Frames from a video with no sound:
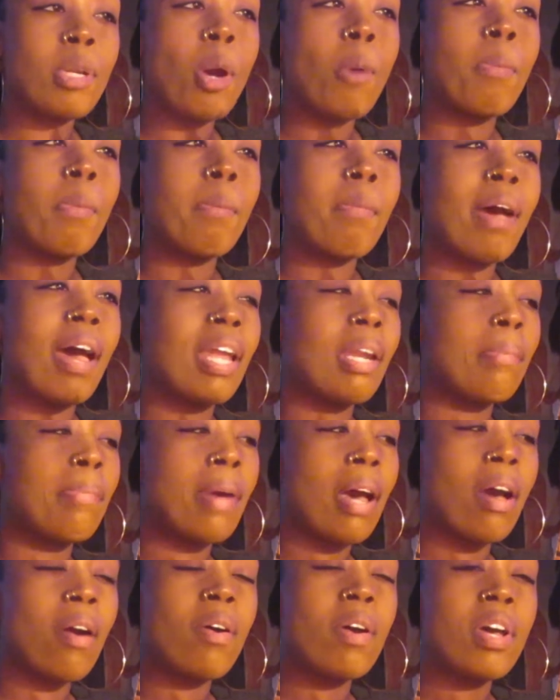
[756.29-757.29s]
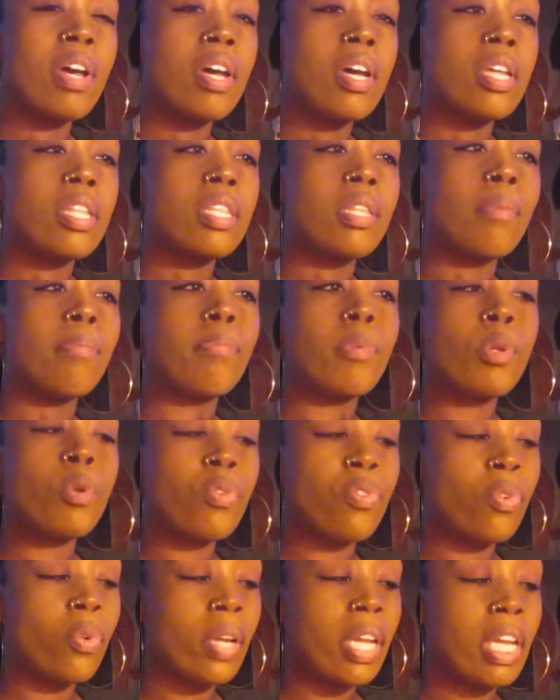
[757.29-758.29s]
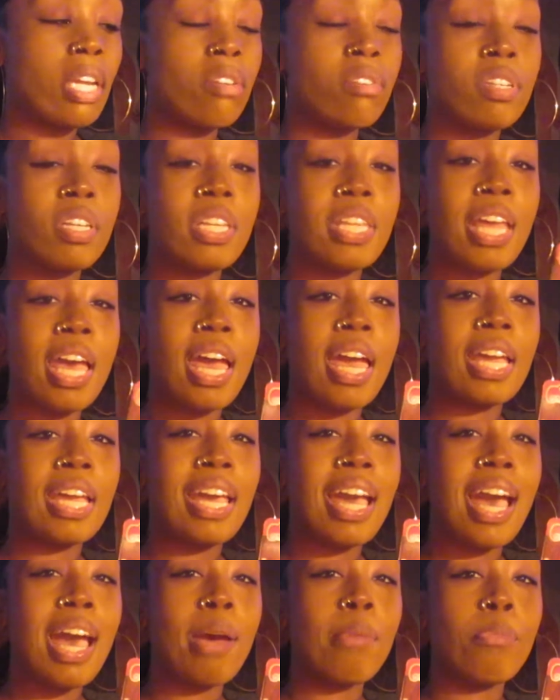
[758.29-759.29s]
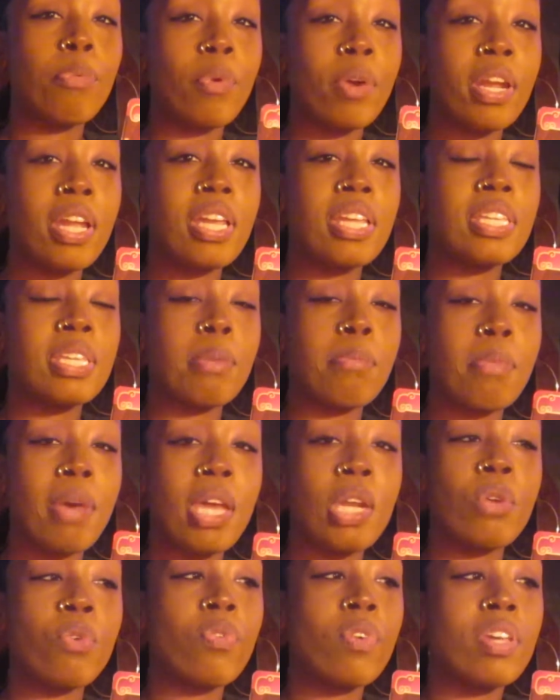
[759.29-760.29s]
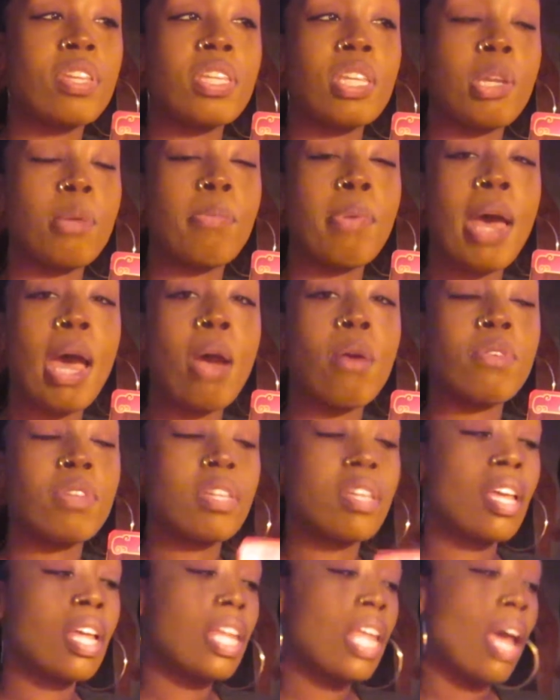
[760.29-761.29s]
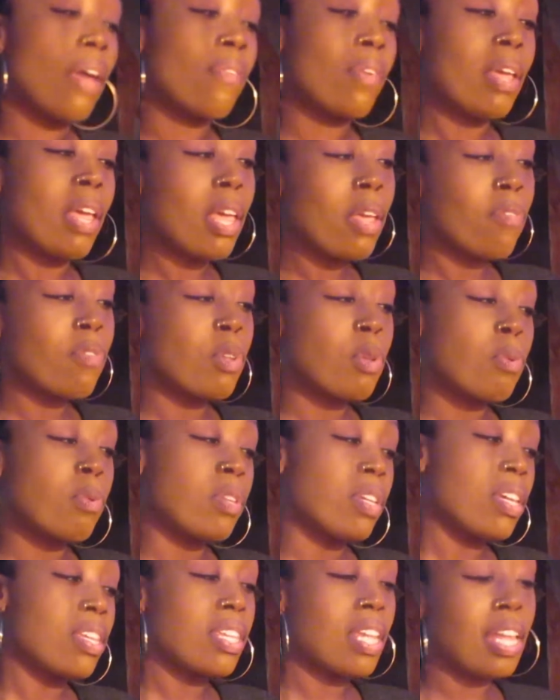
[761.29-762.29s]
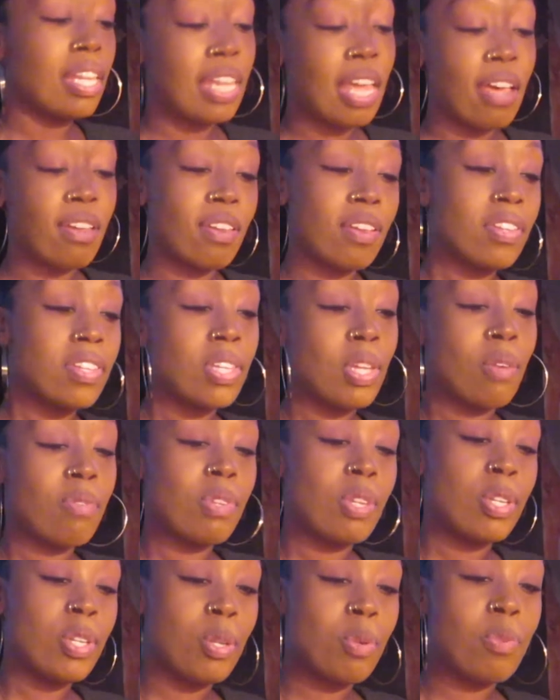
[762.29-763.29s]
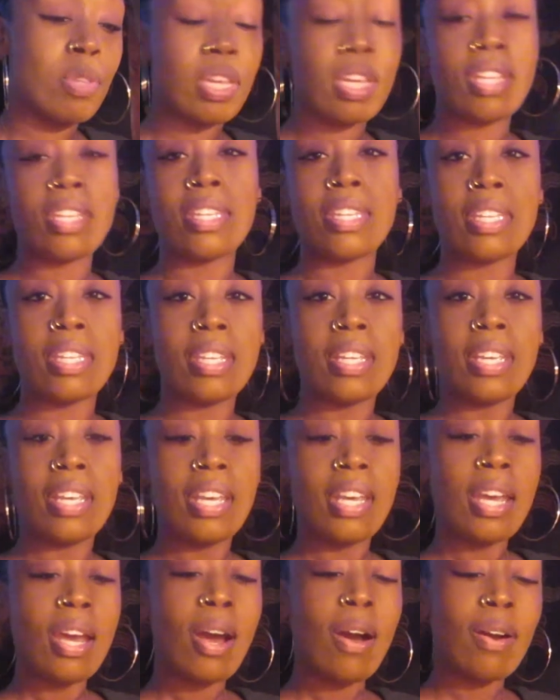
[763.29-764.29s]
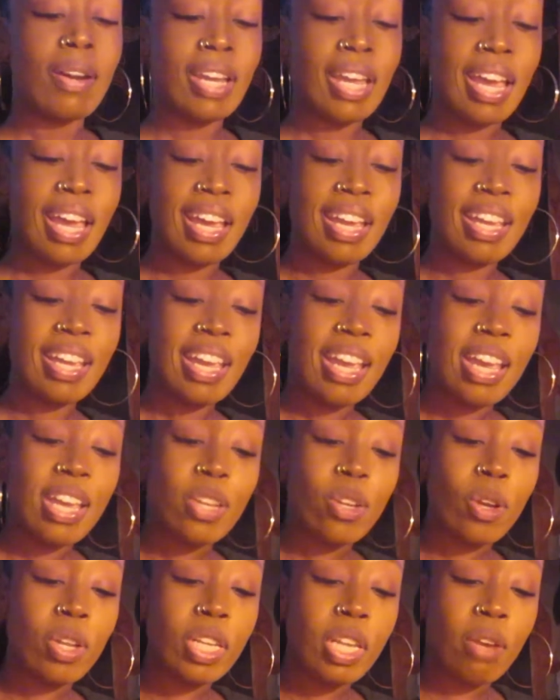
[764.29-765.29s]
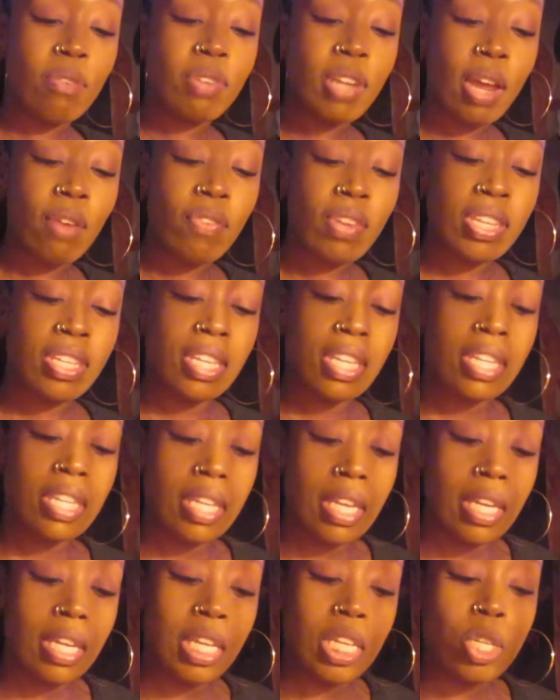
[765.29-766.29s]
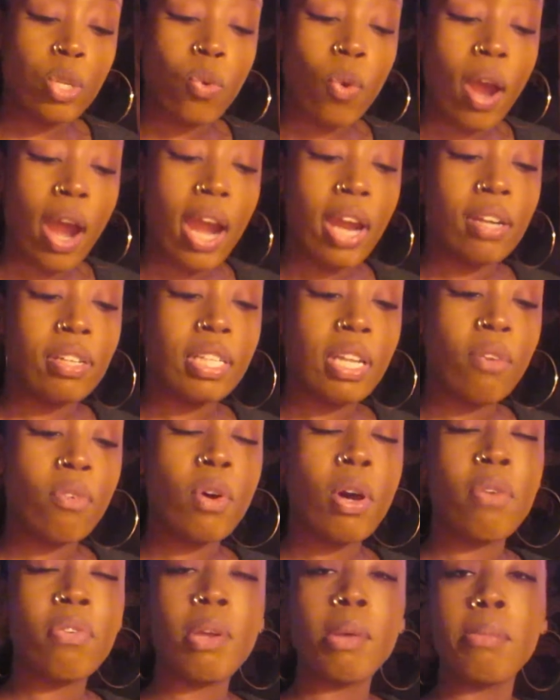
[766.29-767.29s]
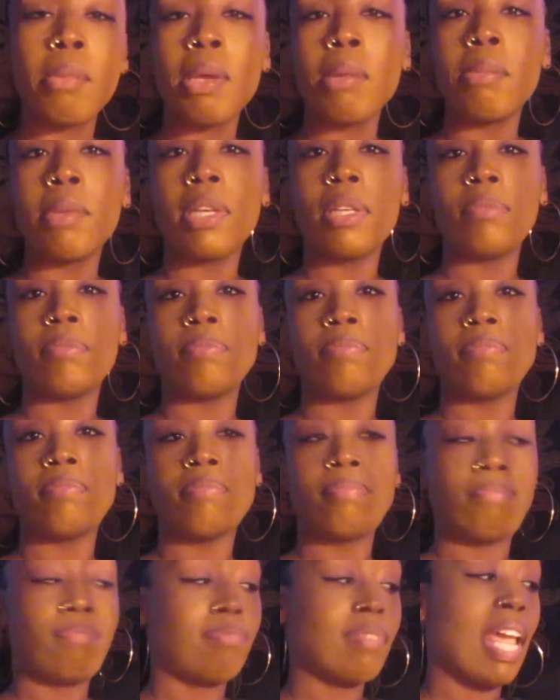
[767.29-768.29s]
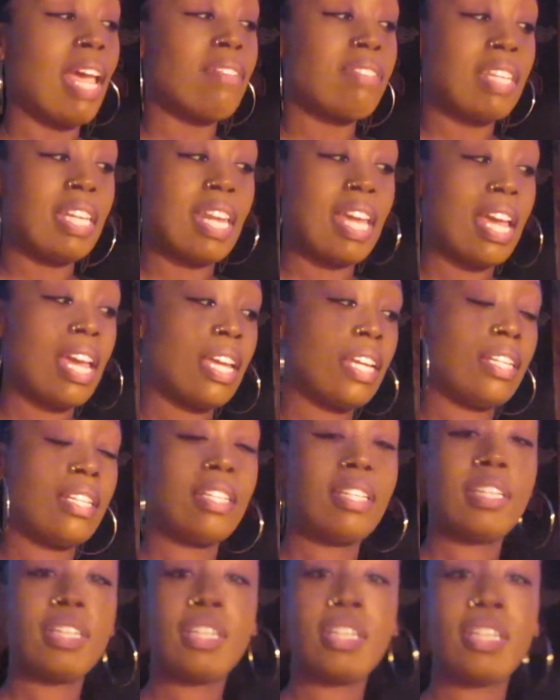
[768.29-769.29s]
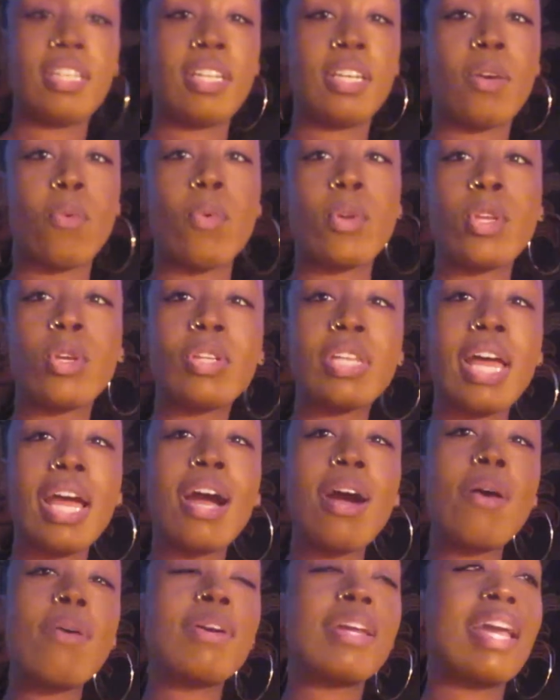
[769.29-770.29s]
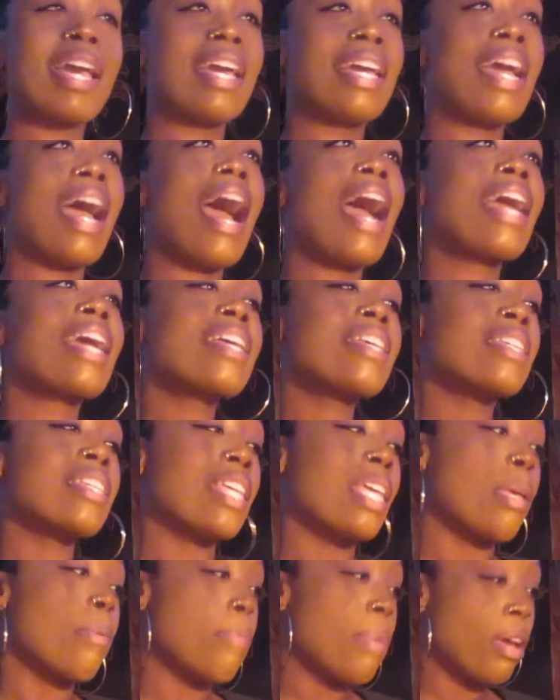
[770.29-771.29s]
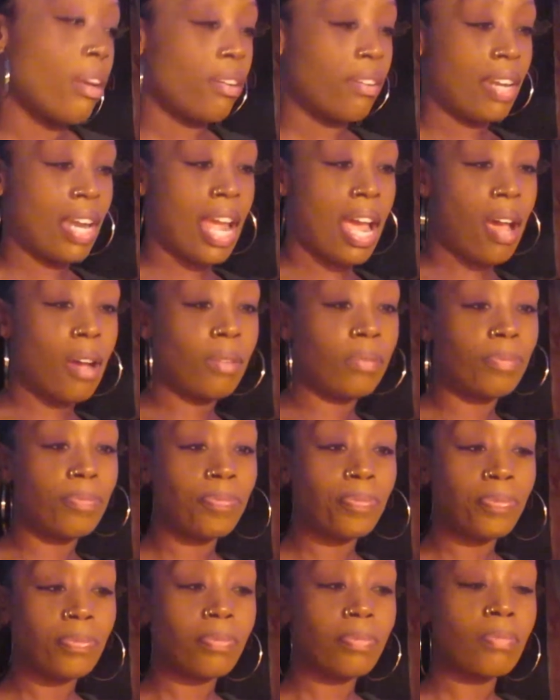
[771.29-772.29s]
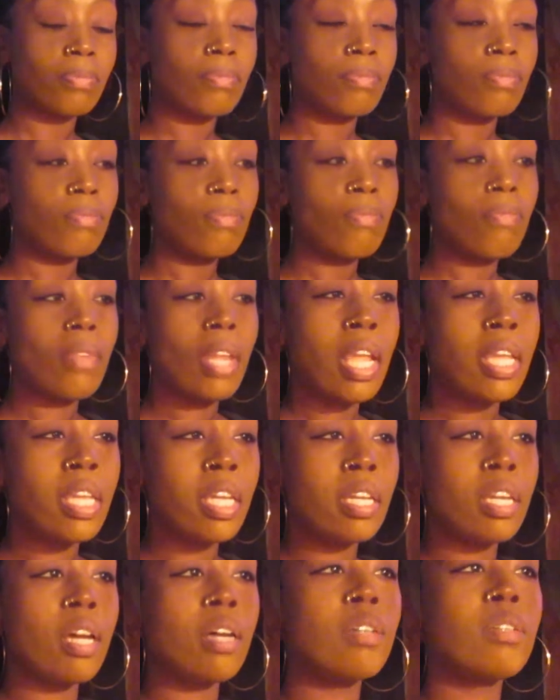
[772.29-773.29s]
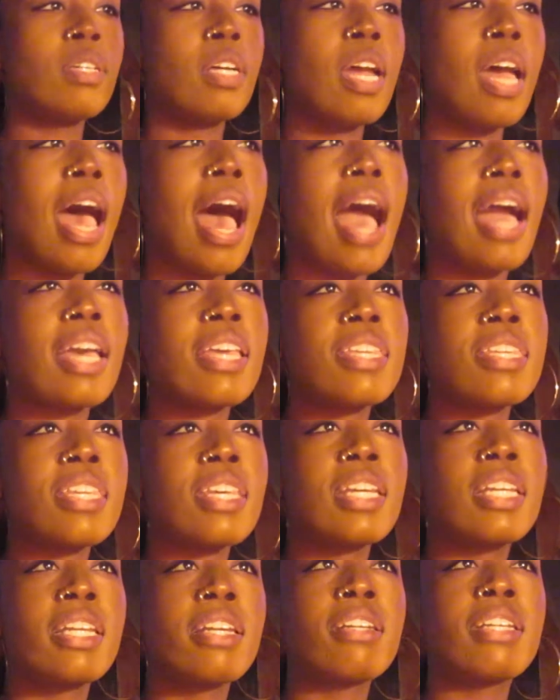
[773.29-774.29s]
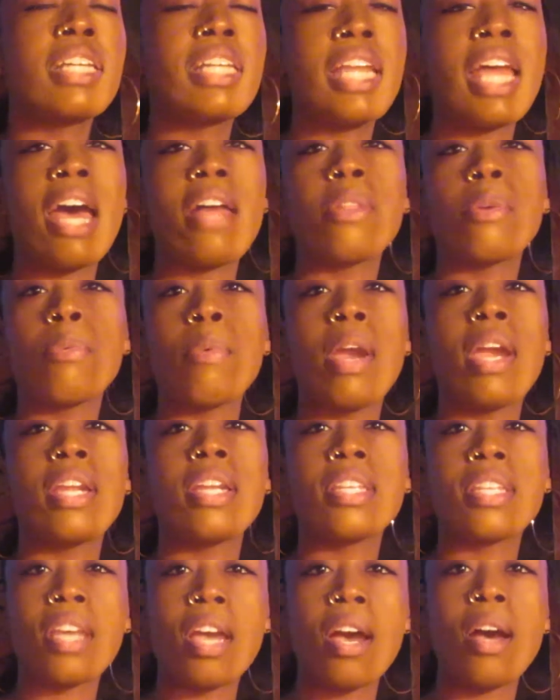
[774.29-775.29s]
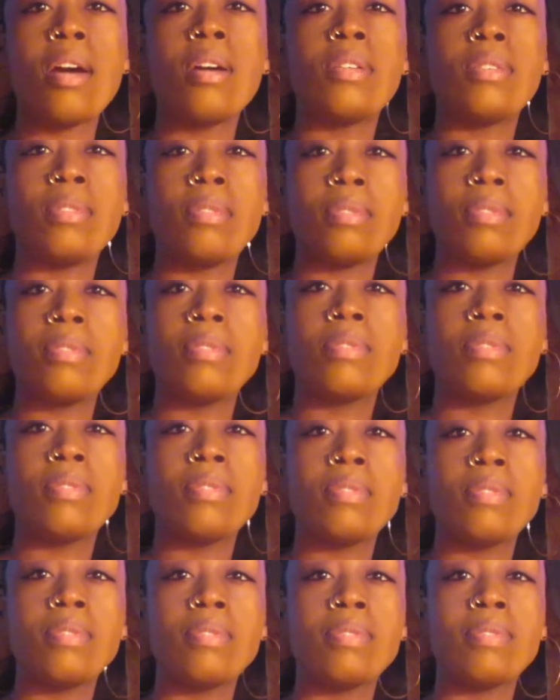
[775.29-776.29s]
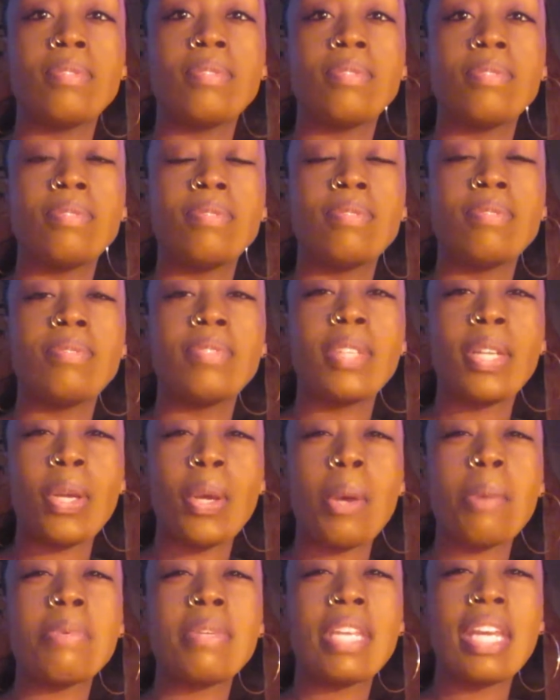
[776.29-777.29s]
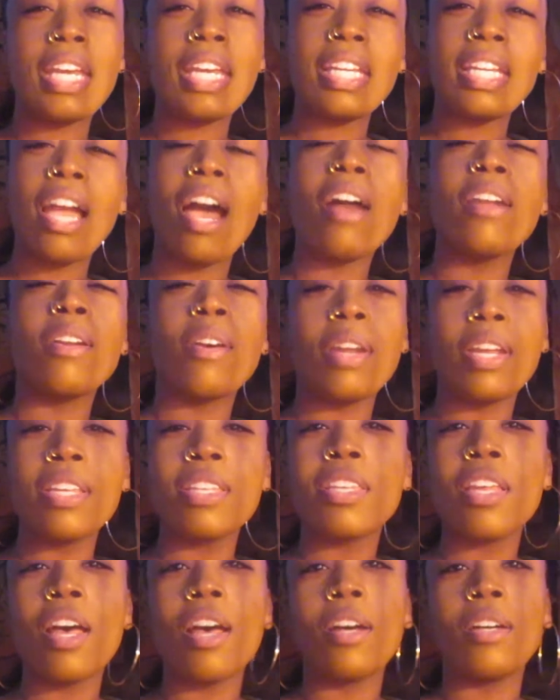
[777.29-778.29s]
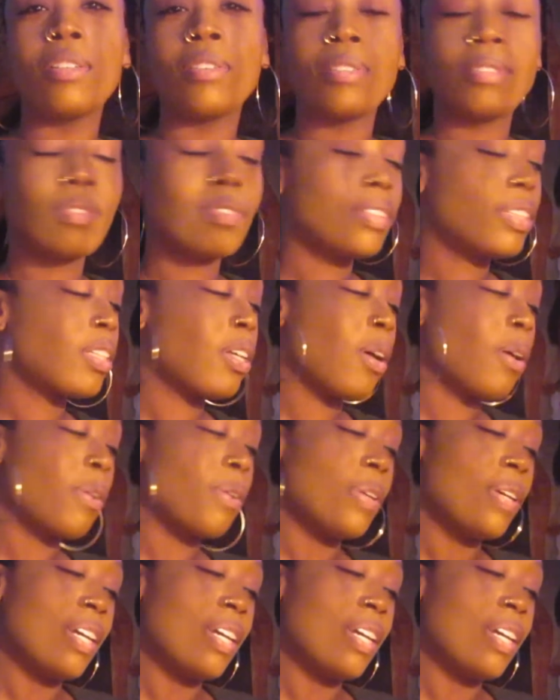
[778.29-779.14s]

open mind about the beautiful energy that God brings and manifests and empowers in your life, if you just allow yourself to do this. Okay, your love life is ascending to a higher level of commitment after that. When you're like, okay, I can see it better now. You know, I can see clearly now the rain is gone. You know what I'm saying? Y'all know that song. So,